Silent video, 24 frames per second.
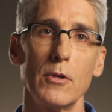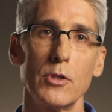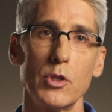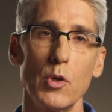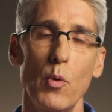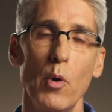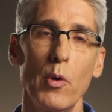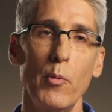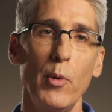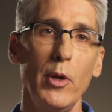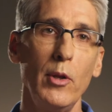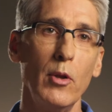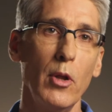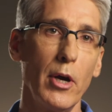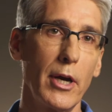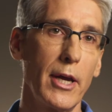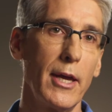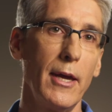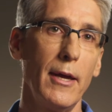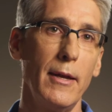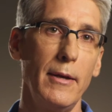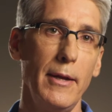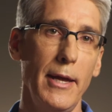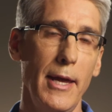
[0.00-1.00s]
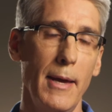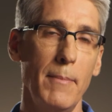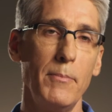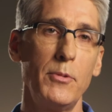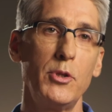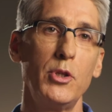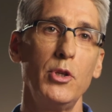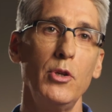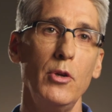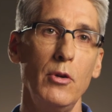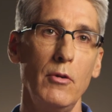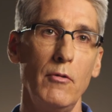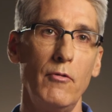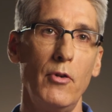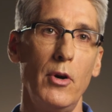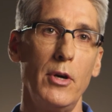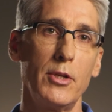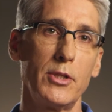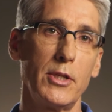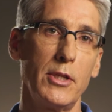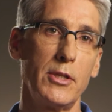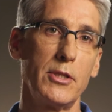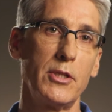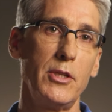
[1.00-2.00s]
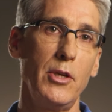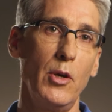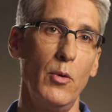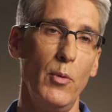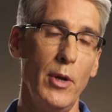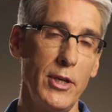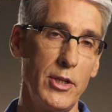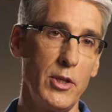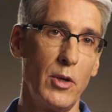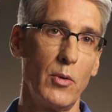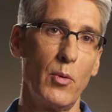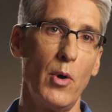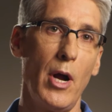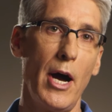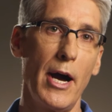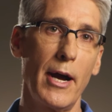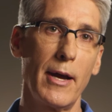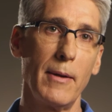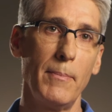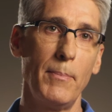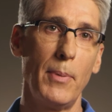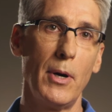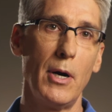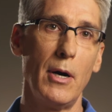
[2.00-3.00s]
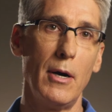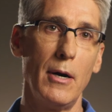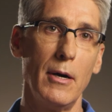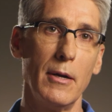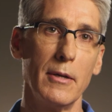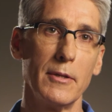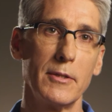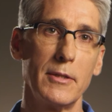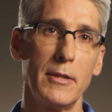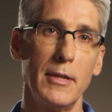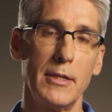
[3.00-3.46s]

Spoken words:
So when we look at M2 versus the original racquetballs,